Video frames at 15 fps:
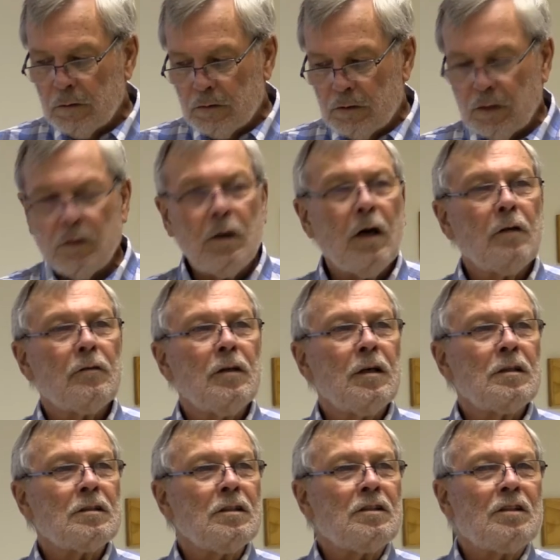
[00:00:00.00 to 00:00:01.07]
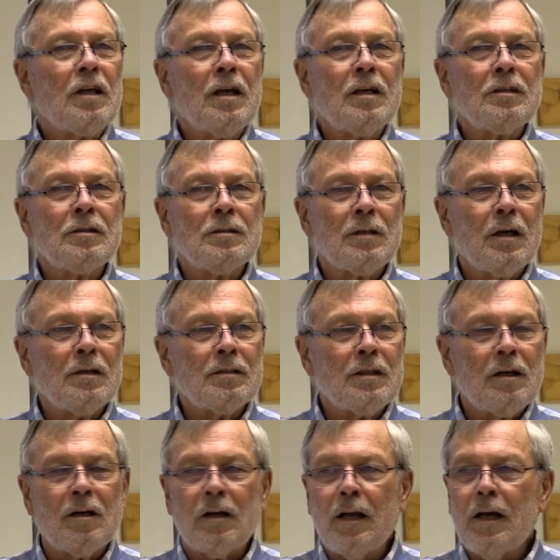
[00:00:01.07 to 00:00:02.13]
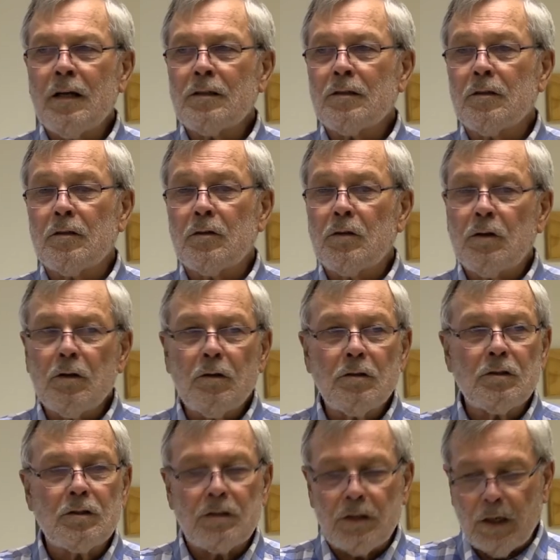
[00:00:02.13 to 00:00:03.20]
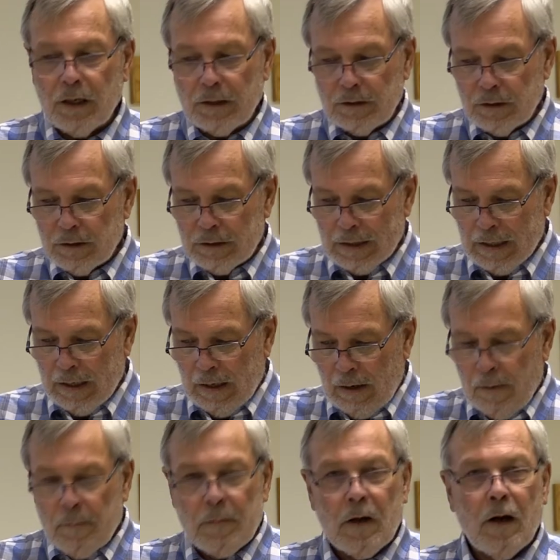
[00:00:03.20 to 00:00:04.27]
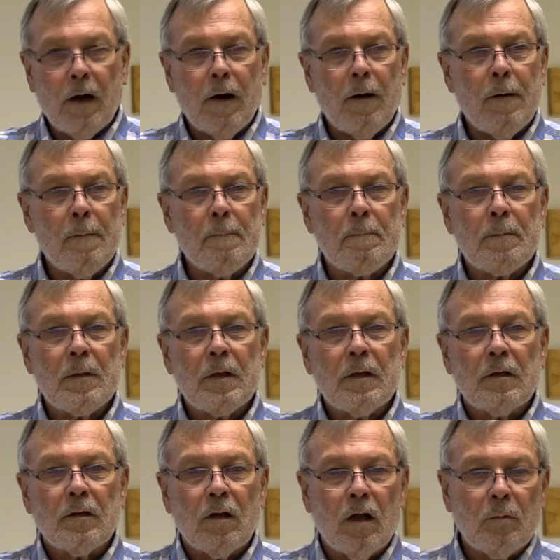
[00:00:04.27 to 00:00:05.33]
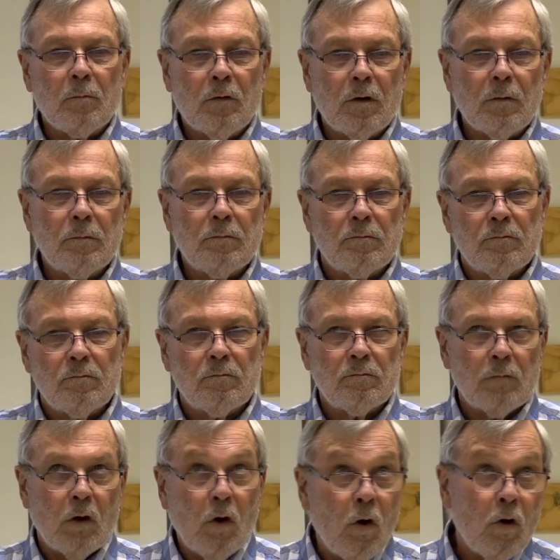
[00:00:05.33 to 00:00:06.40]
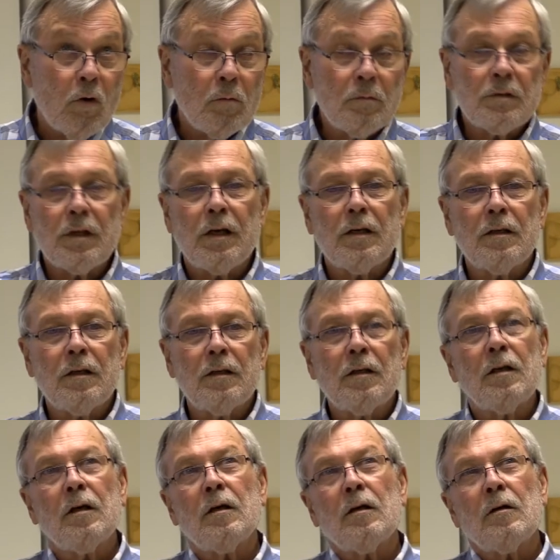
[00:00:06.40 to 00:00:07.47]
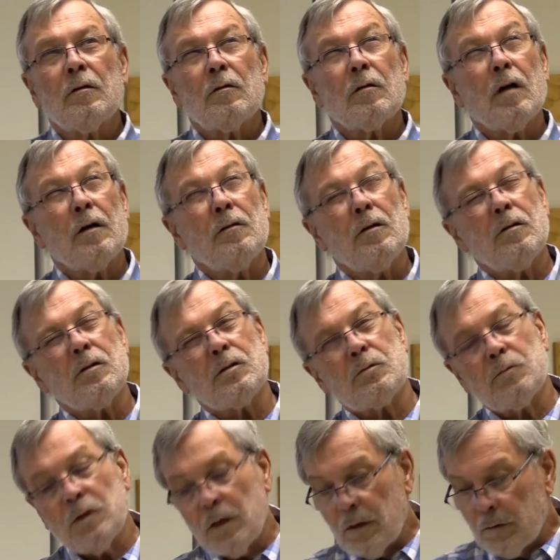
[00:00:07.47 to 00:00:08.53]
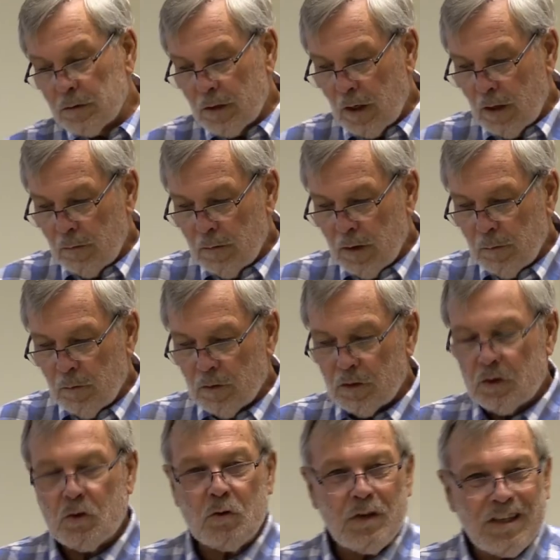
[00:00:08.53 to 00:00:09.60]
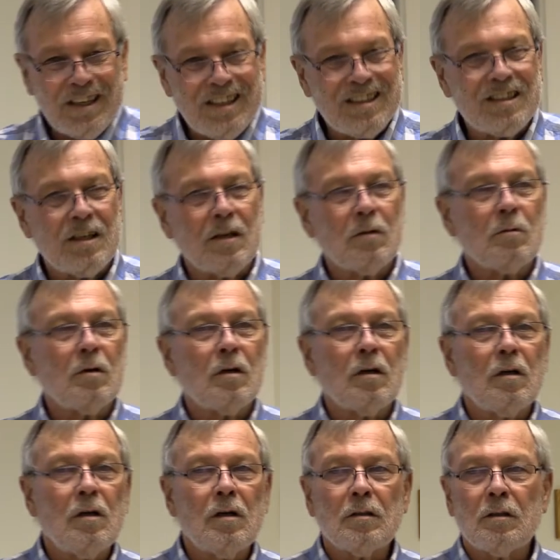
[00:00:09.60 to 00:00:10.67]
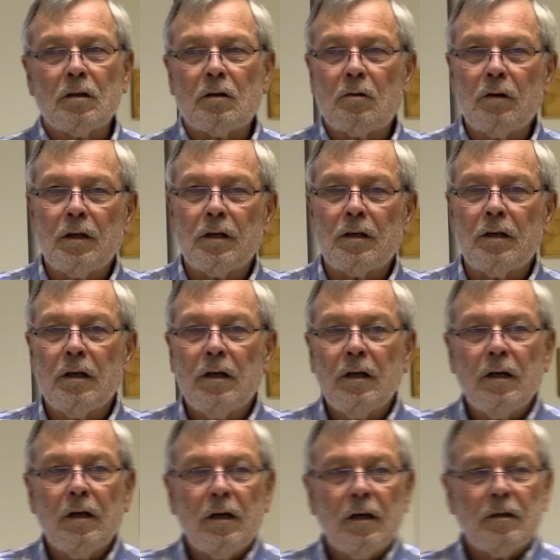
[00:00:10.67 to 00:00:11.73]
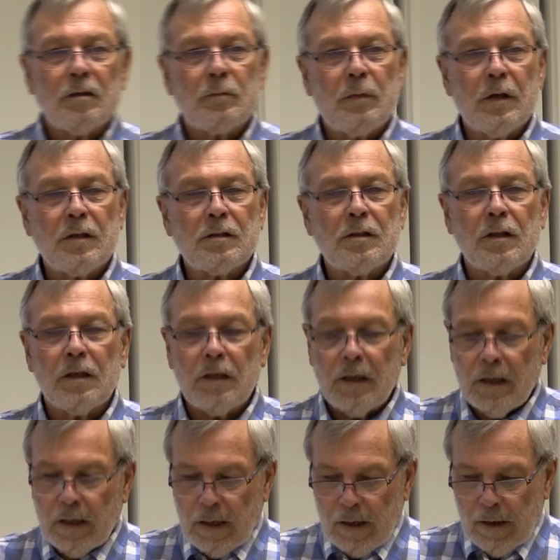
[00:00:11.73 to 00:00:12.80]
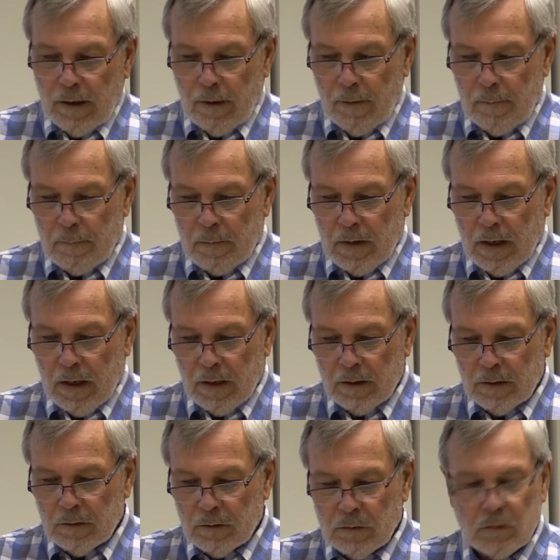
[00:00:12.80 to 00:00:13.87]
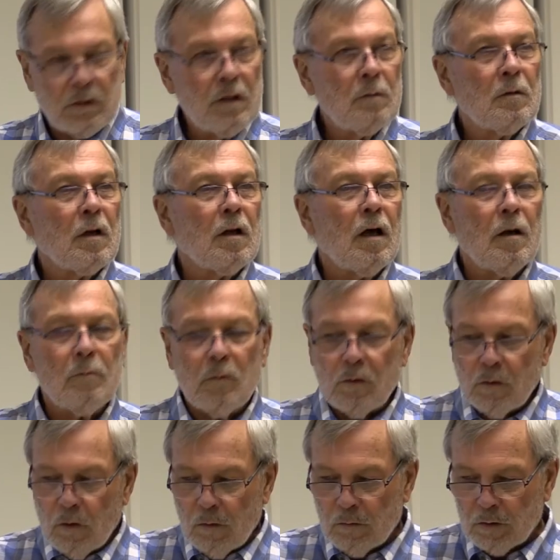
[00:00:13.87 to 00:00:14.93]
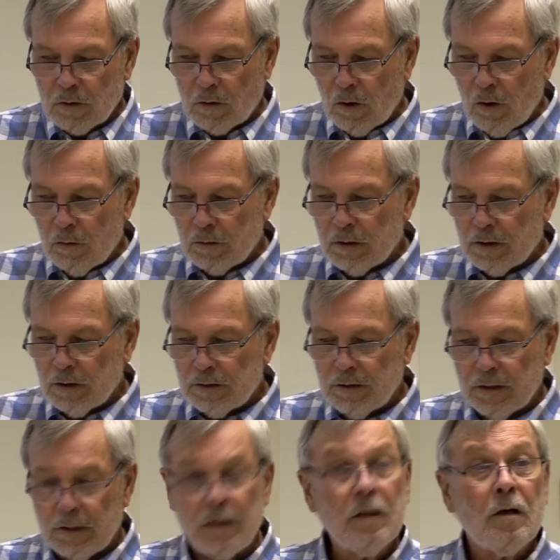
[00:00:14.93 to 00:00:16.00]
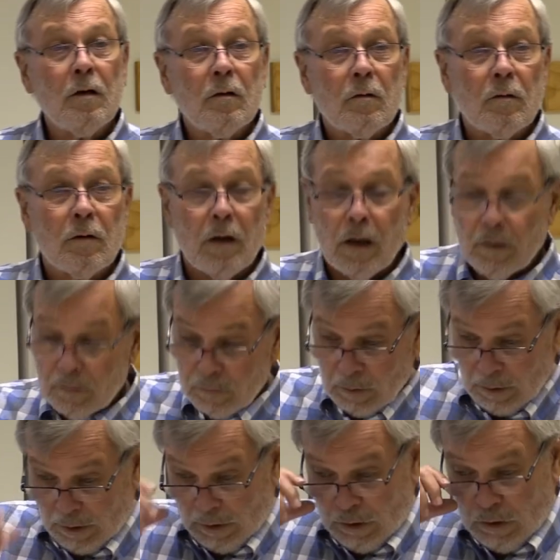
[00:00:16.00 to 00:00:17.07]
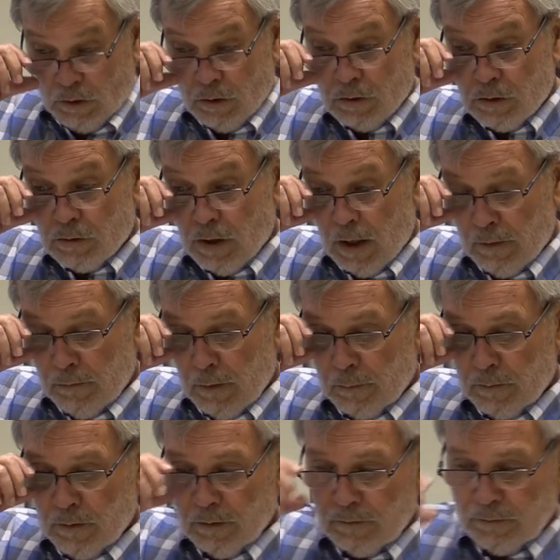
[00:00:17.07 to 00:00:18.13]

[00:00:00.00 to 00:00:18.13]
see how things had changed since I was there last. And huge changes, a um, lot more homes, and then what I noticed really was how many more trees there were along the creek, especially. Um, and it seemed a lot more overgrown than it did when I used to drive up there